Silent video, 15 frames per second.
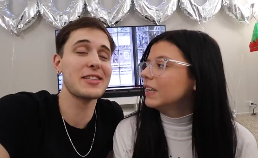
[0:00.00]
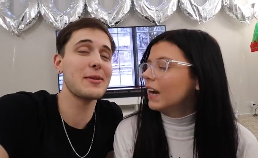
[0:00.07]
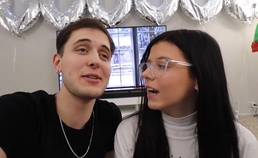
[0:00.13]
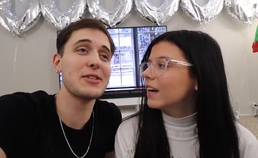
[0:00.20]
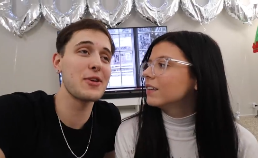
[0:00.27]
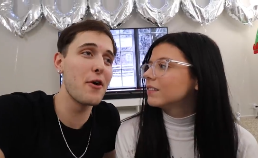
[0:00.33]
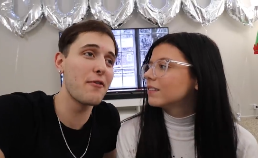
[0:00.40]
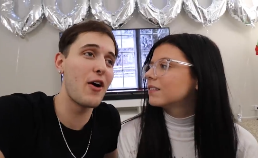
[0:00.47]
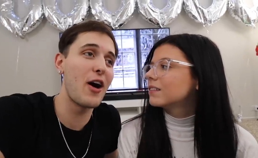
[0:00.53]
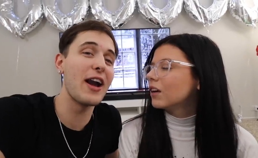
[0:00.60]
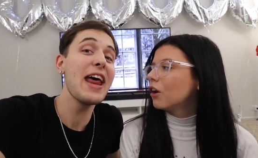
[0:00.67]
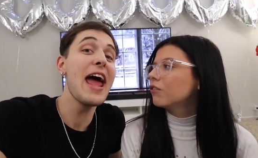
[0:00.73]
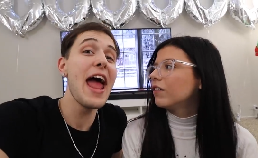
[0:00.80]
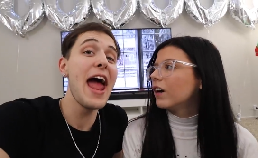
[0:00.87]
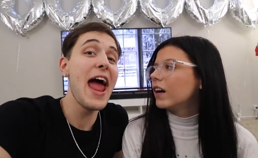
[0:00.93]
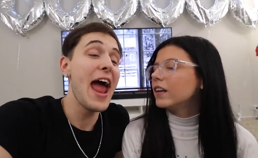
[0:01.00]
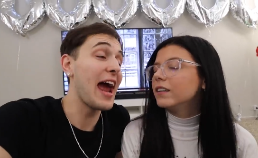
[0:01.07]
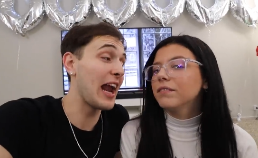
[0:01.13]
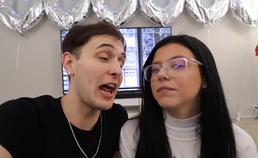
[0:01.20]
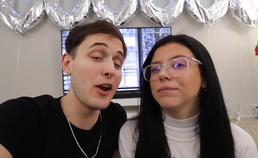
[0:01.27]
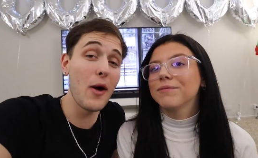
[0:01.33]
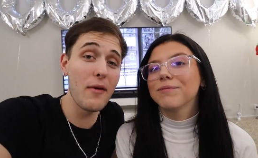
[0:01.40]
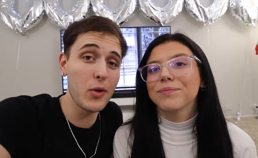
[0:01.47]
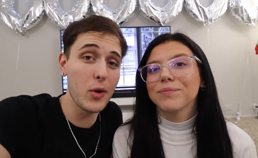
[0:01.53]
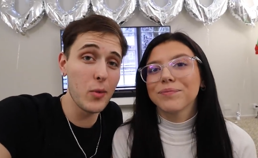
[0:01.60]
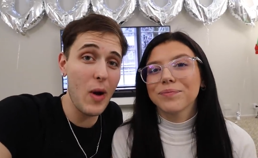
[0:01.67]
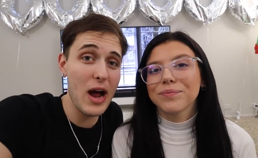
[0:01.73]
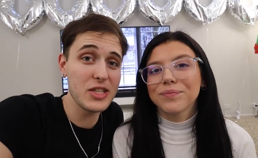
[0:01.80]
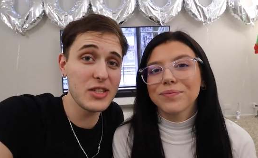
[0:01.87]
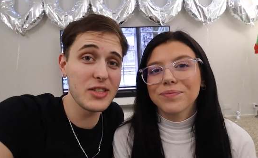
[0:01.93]
Speaker 1: This is gonna be so fun. And I know everyone
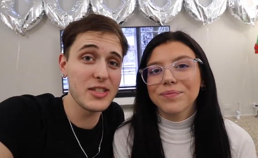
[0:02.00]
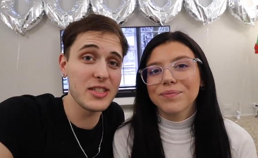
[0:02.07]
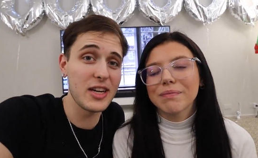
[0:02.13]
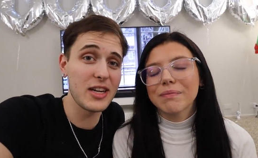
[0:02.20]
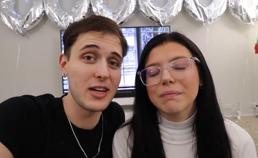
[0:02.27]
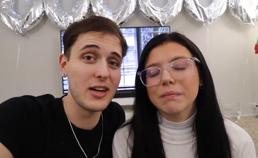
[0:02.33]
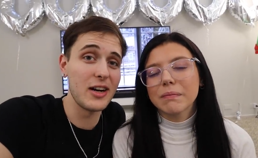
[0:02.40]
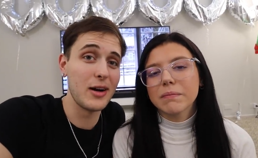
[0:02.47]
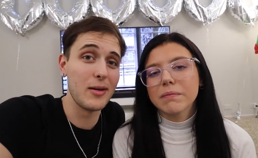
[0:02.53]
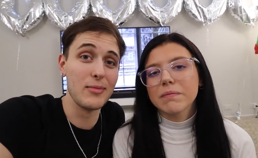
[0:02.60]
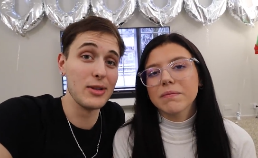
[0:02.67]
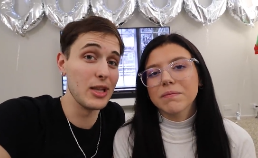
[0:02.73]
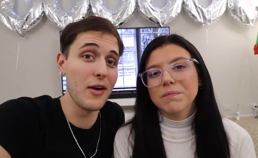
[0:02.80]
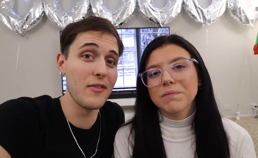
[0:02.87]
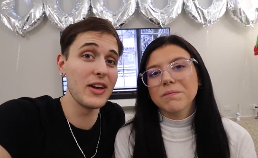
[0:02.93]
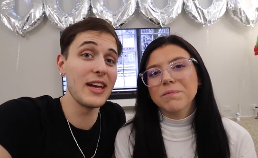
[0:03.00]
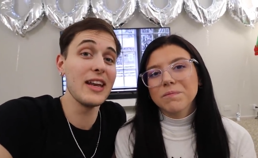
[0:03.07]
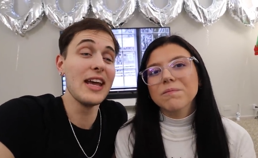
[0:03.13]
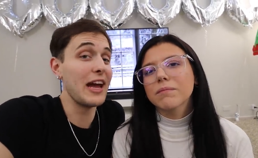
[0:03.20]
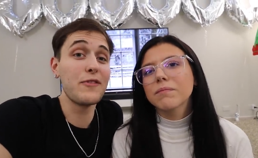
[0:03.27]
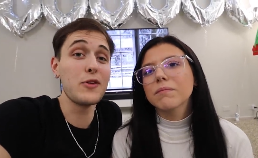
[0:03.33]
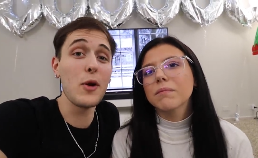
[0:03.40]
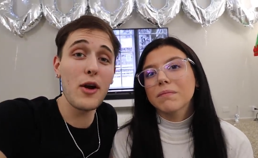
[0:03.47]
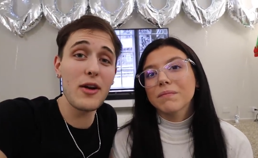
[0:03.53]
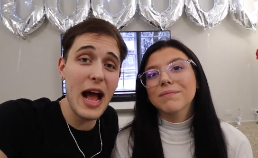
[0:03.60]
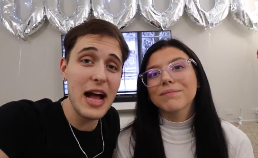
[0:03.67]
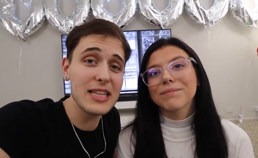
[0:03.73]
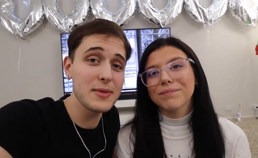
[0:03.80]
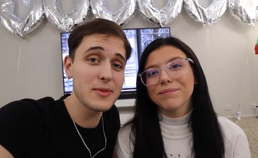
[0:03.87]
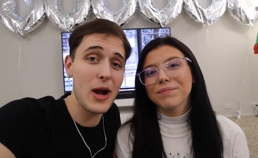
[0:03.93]
watching this is gonna love it. If you are
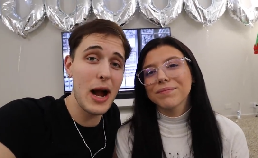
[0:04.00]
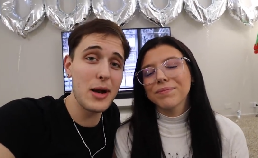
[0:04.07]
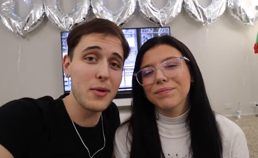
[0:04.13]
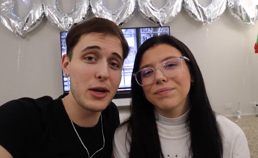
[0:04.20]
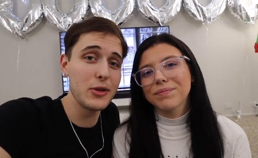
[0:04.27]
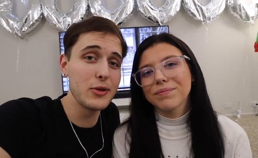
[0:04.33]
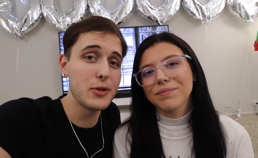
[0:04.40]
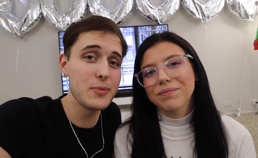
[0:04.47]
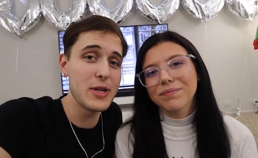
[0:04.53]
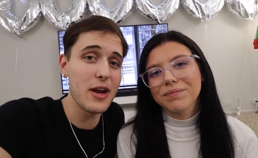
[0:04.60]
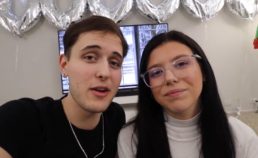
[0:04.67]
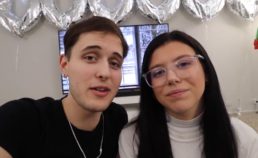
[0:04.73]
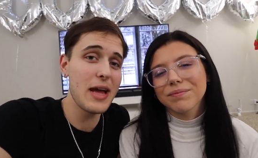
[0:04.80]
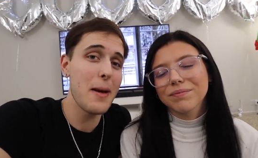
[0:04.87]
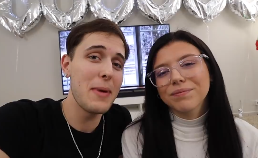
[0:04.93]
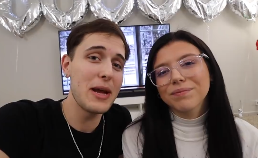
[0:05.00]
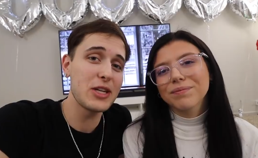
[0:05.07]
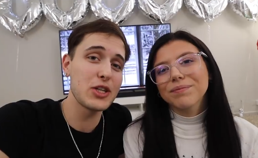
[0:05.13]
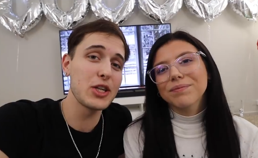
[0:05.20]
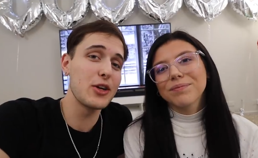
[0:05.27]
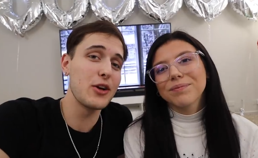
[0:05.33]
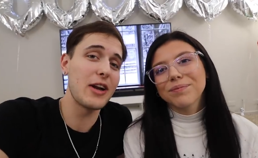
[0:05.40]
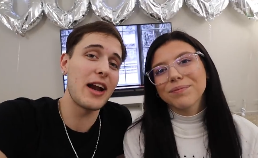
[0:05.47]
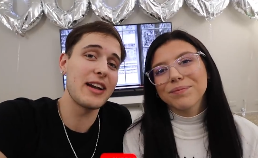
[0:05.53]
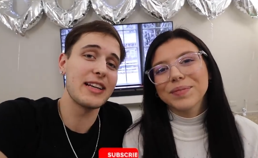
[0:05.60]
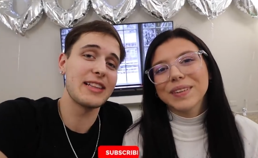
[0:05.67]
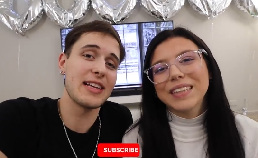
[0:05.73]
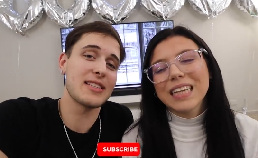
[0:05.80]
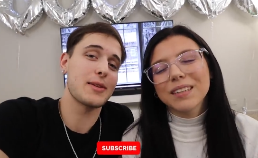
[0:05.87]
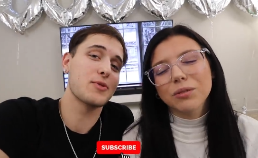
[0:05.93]
not subscribed to our YouTube channel yet, make sure to go down and
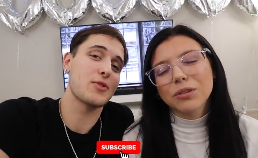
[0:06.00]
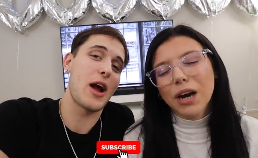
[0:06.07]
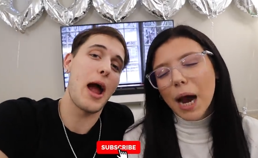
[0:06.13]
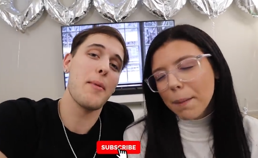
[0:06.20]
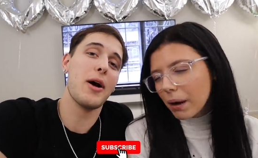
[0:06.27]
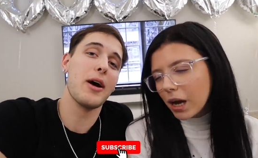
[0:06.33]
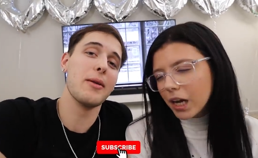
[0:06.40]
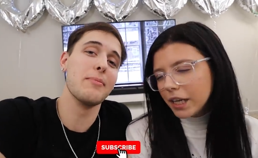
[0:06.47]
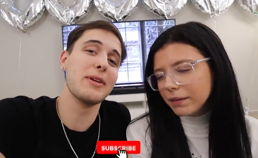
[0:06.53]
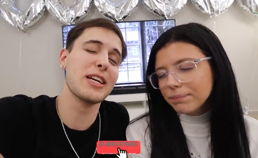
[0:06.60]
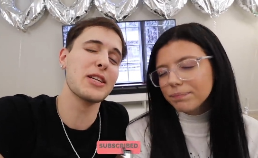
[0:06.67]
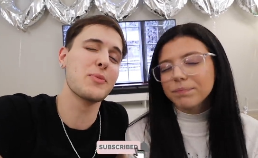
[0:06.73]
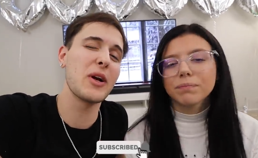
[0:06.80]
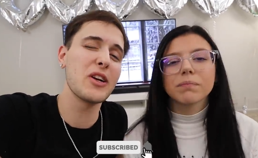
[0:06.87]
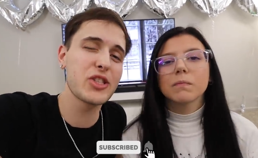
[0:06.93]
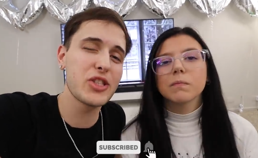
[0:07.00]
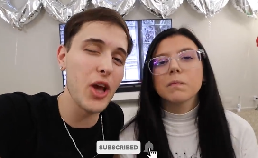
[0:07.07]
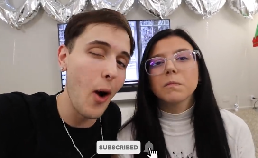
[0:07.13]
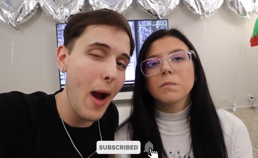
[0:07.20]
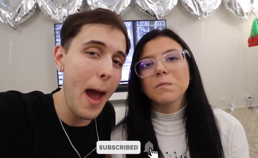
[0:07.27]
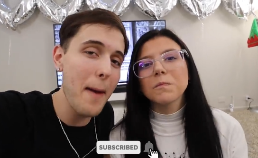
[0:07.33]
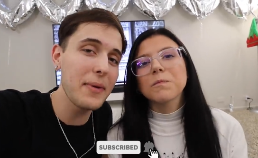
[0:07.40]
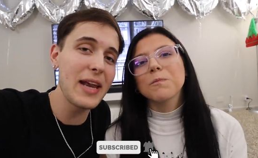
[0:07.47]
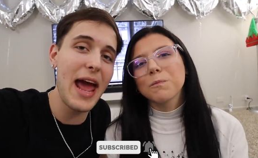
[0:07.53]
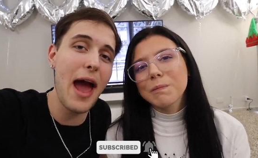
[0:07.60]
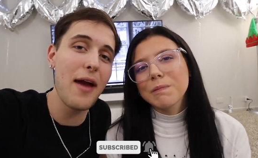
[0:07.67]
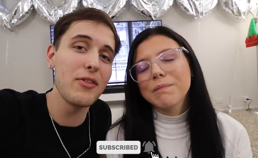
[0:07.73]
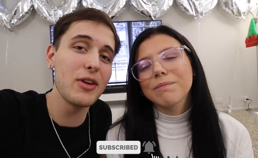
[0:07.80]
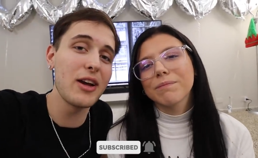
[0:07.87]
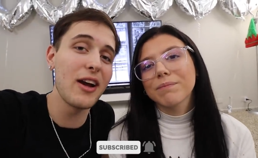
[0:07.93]
hit that subscribe button because we are so happy to
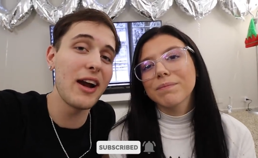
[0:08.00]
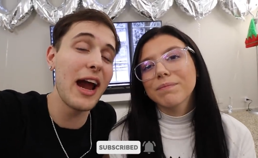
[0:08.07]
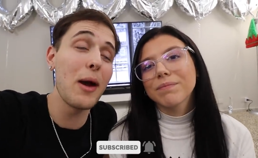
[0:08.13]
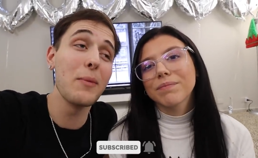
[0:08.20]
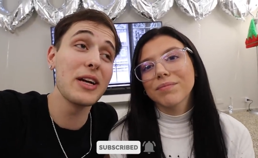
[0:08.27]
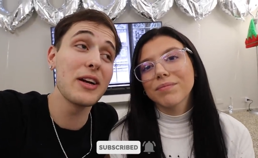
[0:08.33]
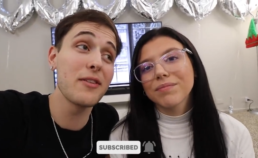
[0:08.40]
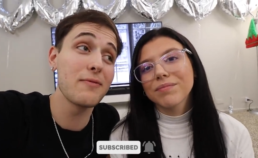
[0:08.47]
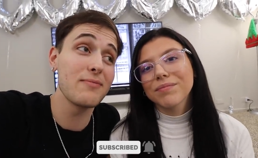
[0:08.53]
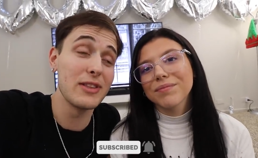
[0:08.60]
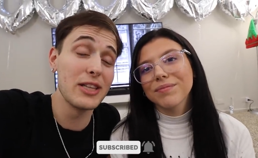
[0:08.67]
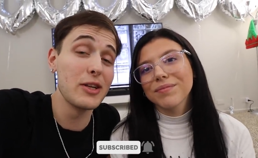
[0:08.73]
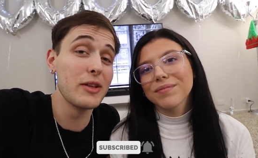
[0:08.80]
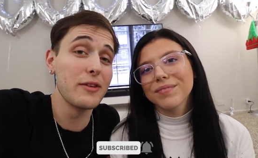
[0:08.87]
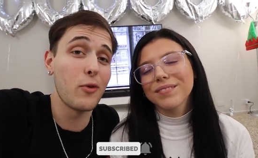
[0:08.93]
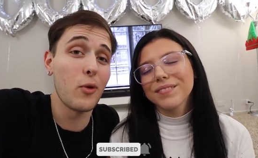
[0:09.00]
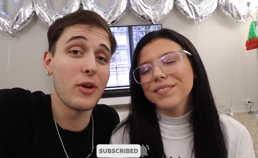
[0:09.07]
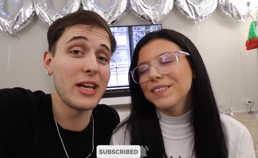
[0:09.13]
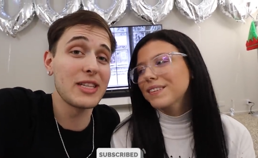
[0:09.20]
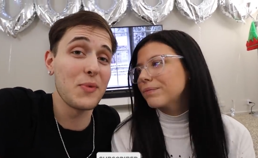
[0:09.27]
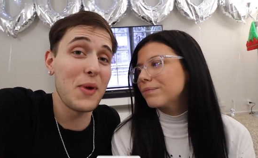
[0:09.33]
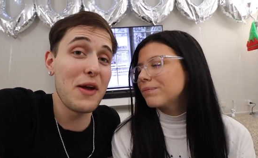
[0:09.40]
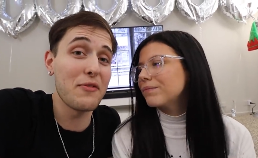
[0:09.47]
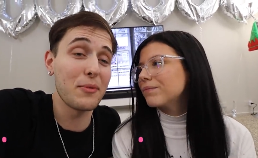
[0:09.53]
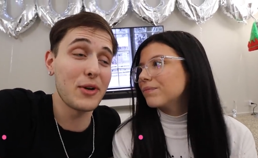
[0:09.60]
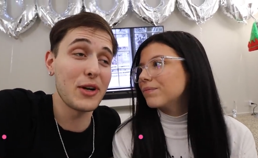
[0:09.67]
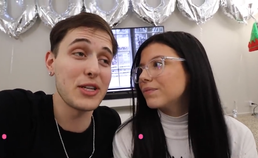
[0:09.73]
have you here, and we are literally 4 days away from